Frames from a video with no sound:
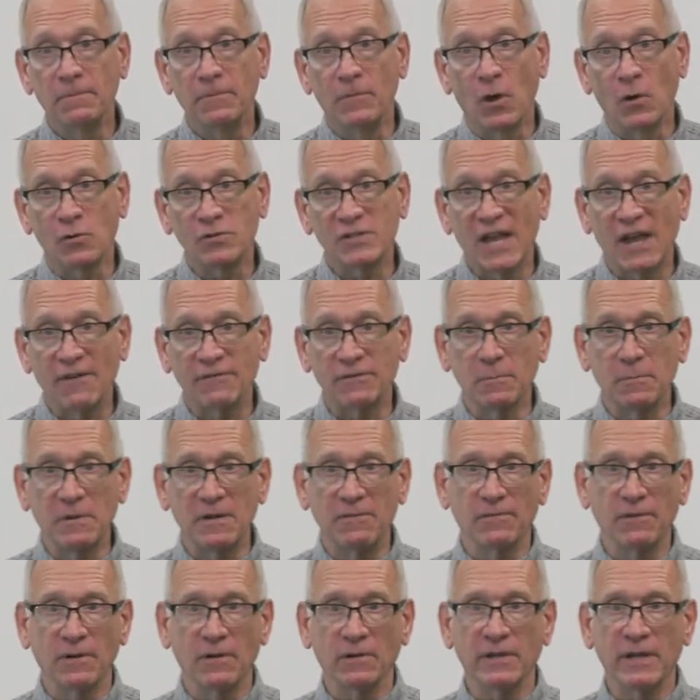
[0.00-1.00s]
Those have to be
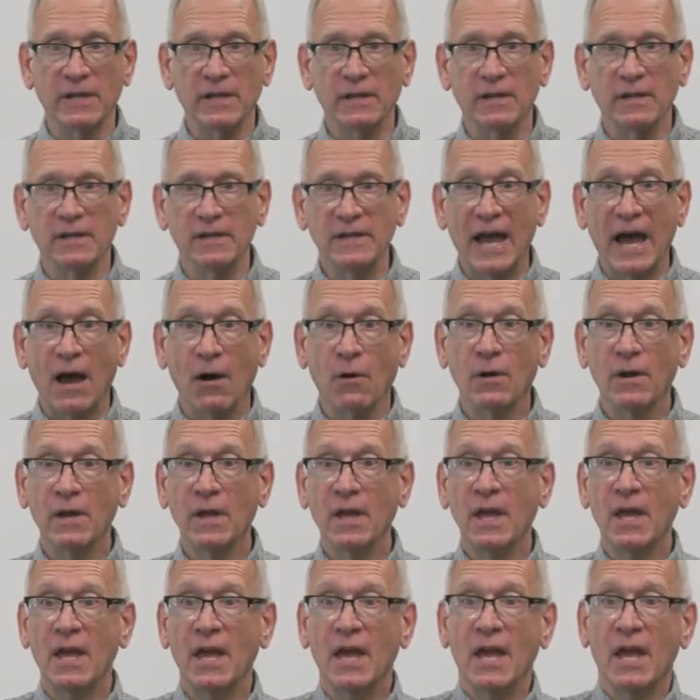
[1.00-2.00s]
filled in. Now,
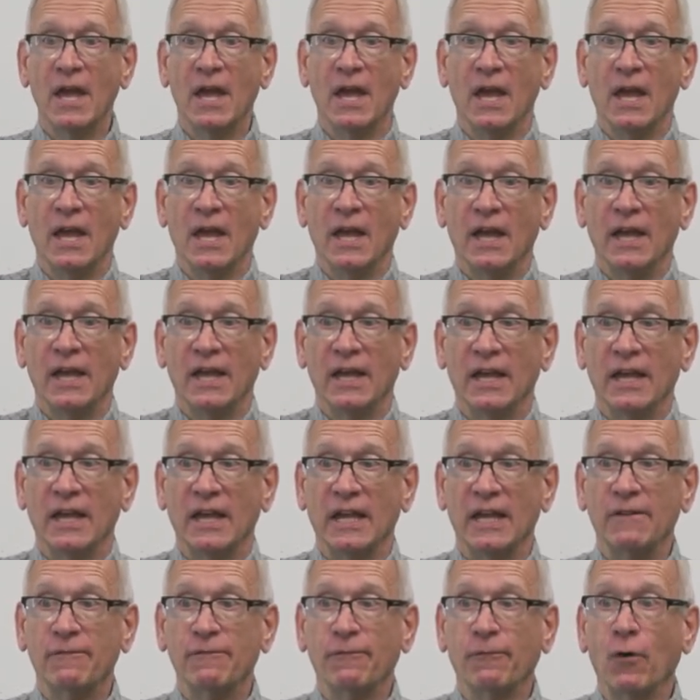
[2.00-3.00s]

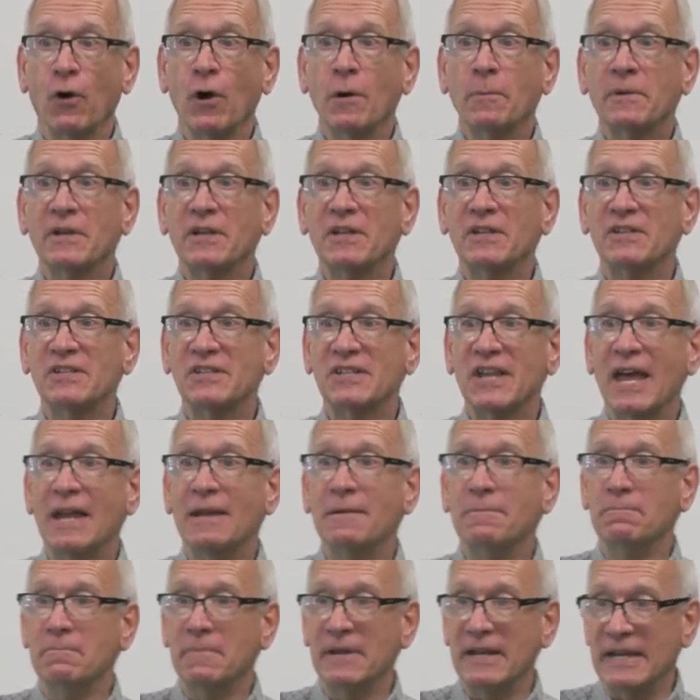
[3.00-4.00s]
informed
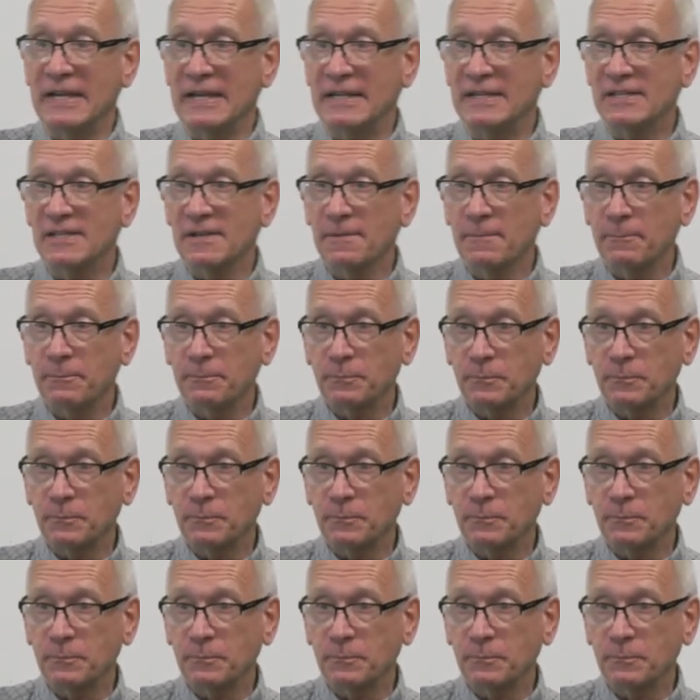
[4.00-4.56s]
consent means